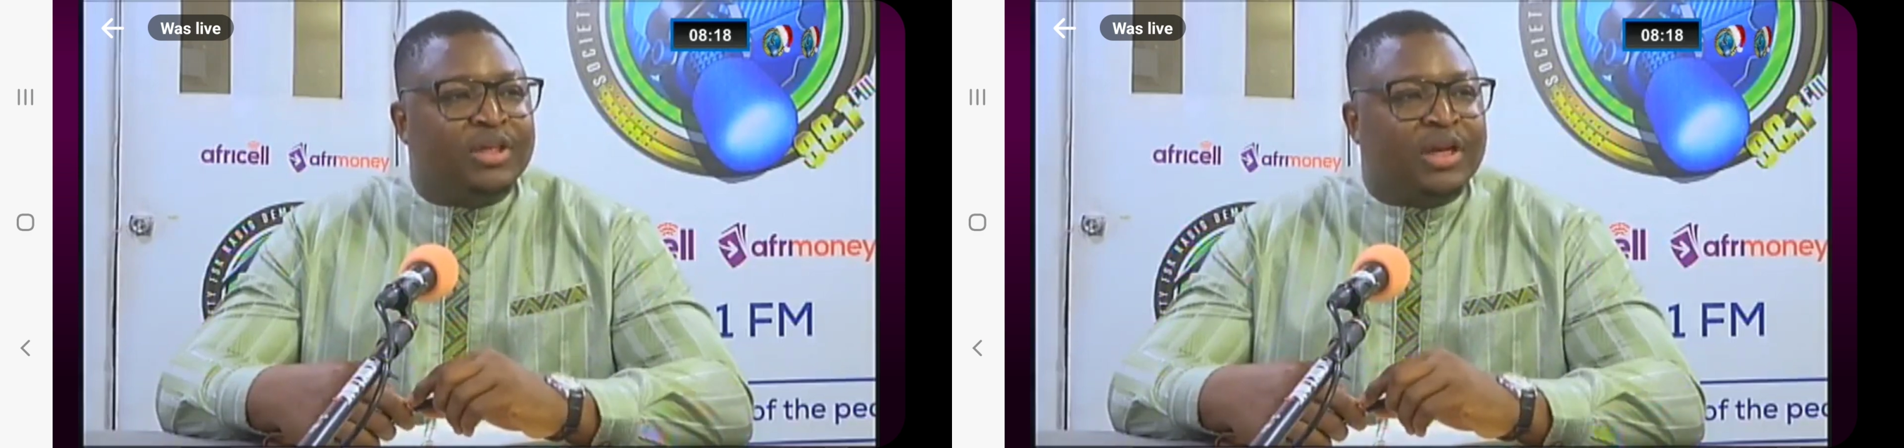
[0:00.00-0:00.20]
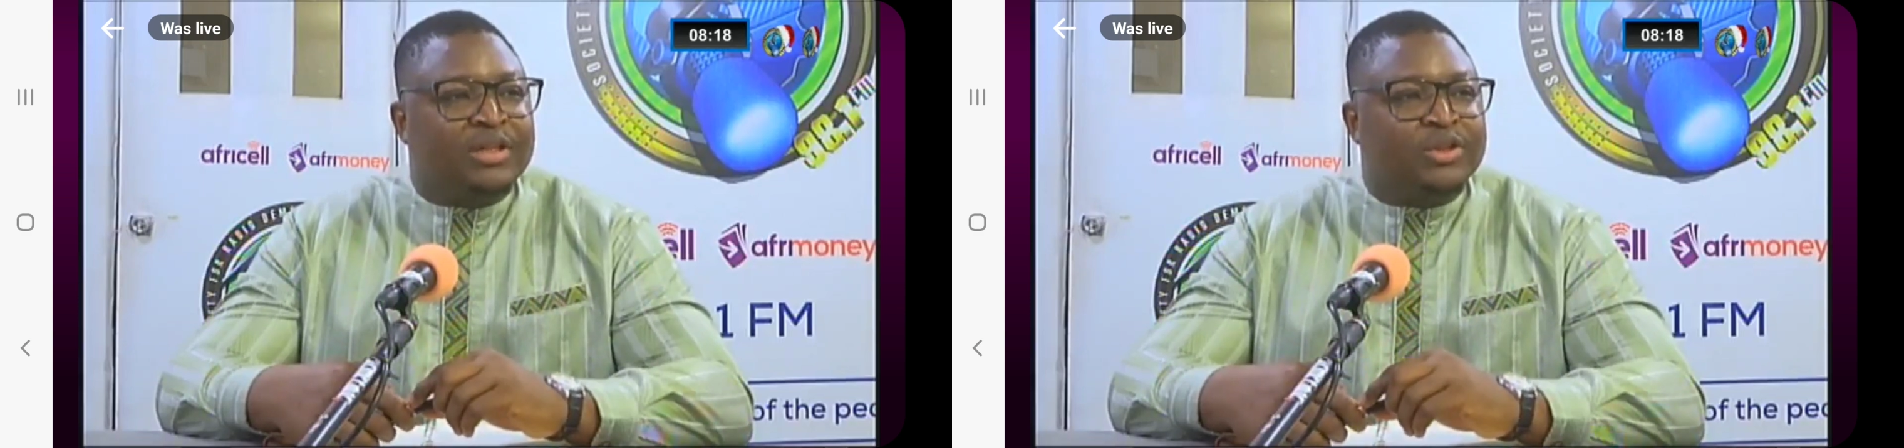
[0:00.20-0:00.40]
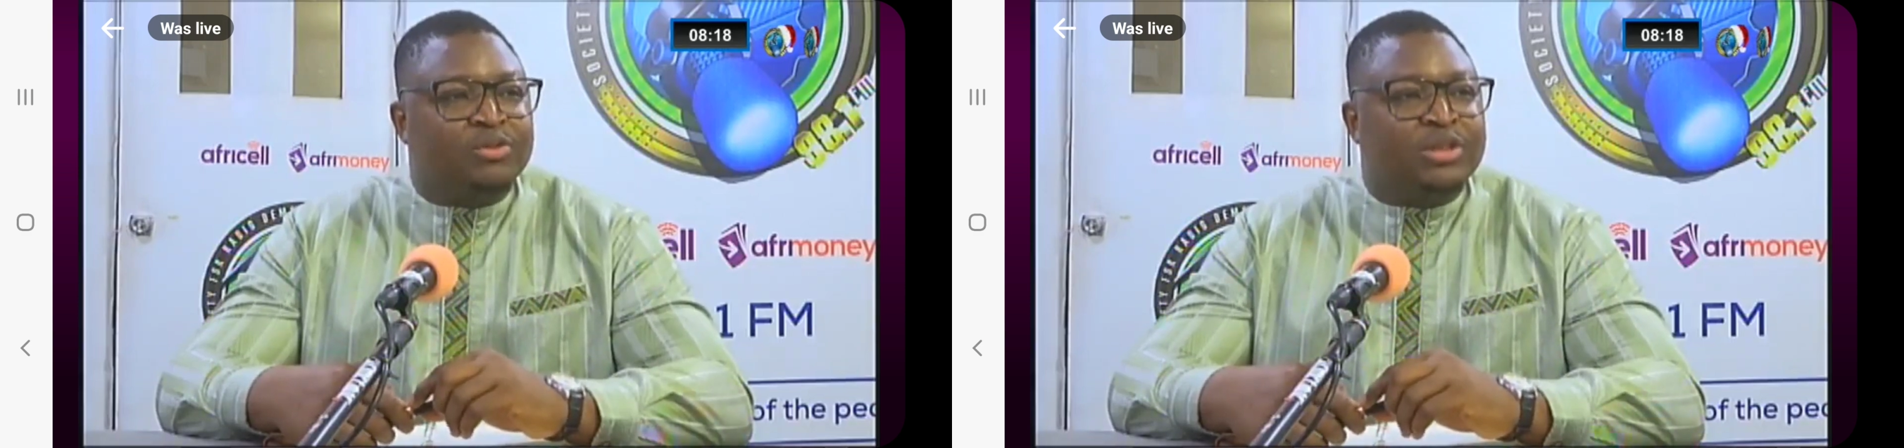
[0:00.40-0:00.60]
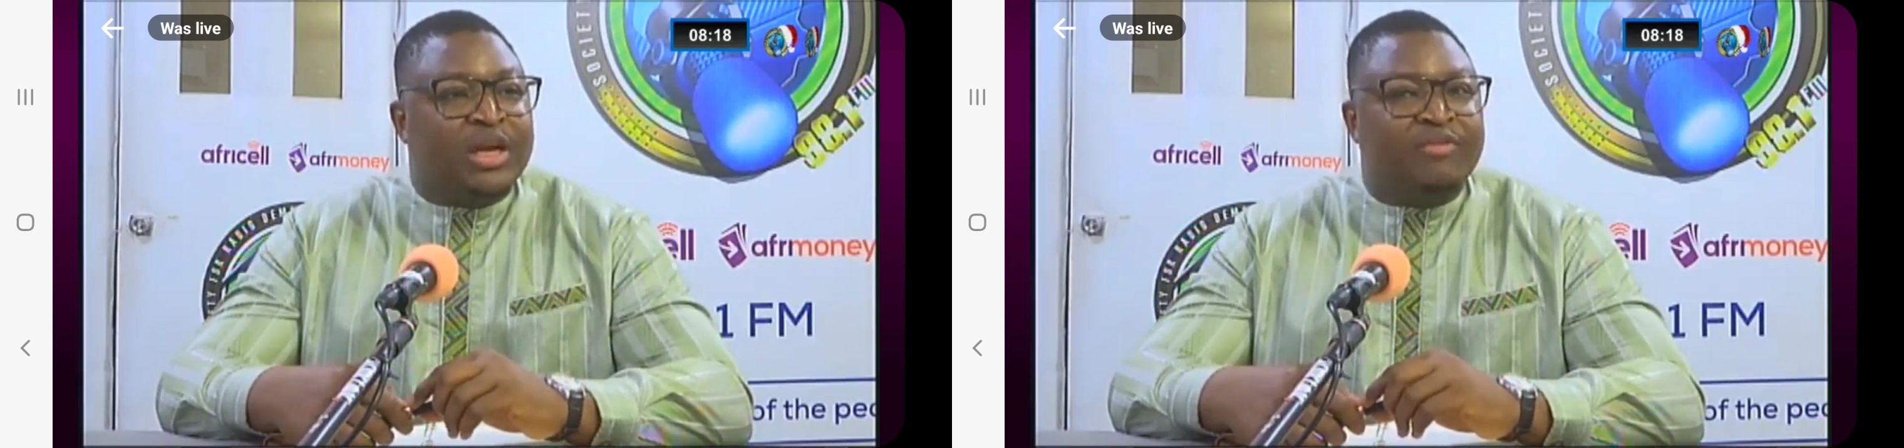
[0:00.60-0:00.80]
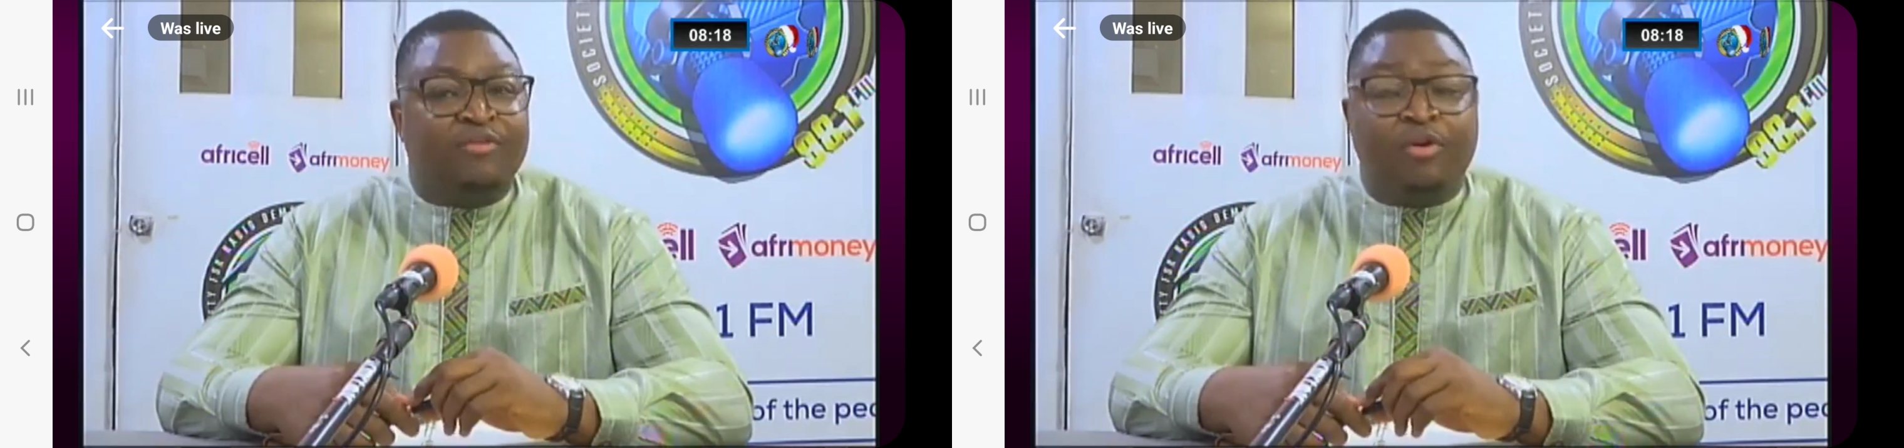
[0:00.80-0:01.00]
Council
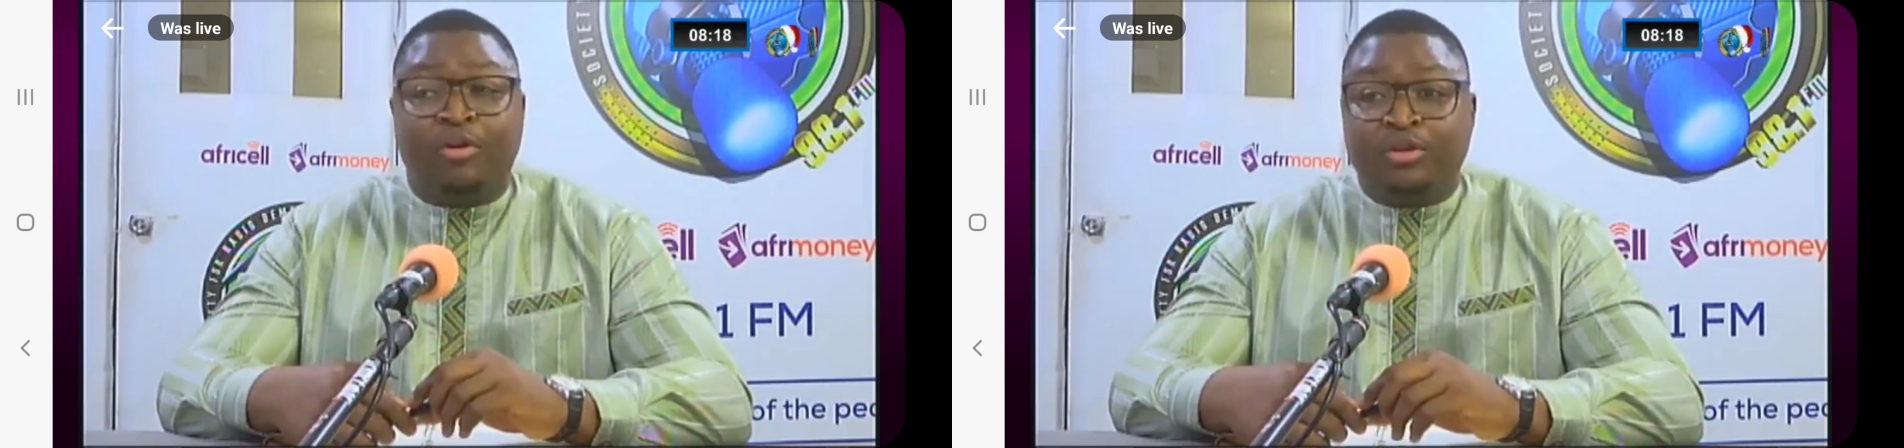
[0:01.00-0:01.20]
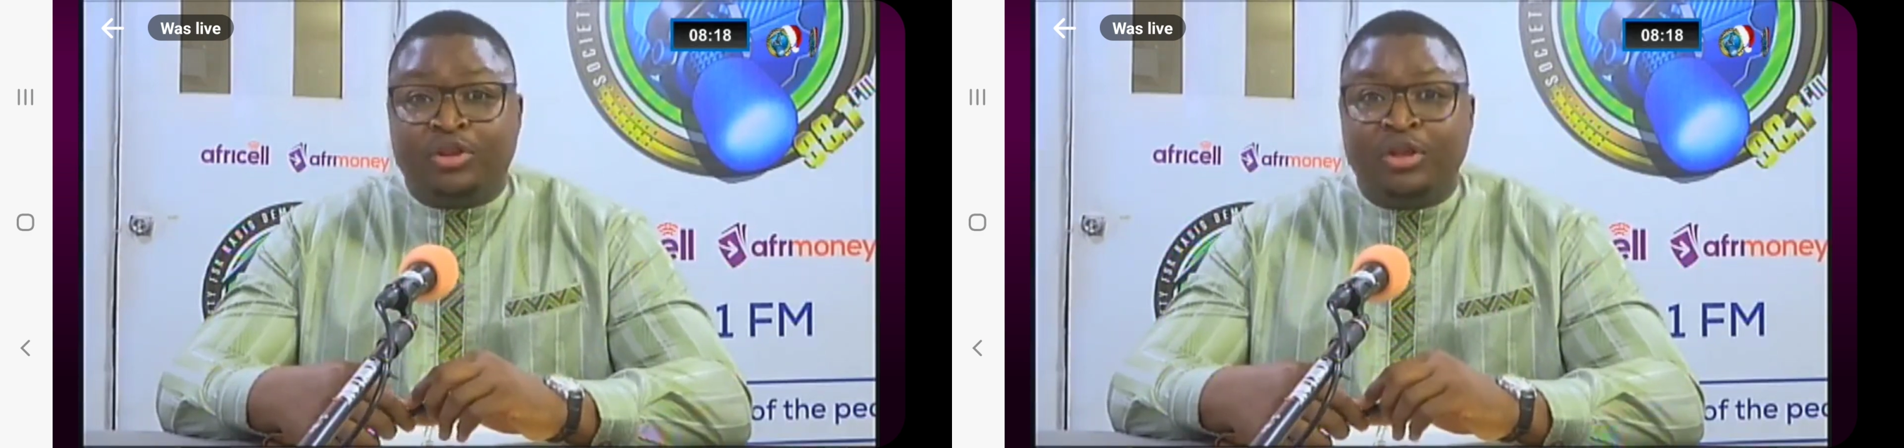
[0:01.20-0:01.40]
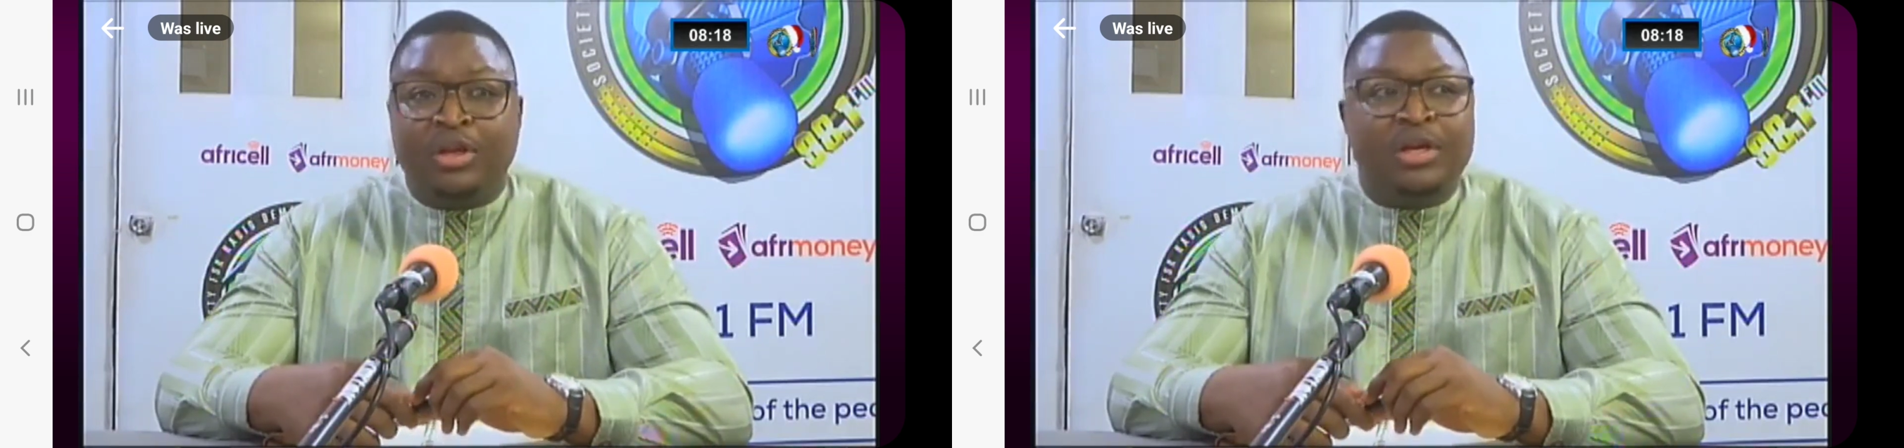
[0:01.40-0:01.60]
divulge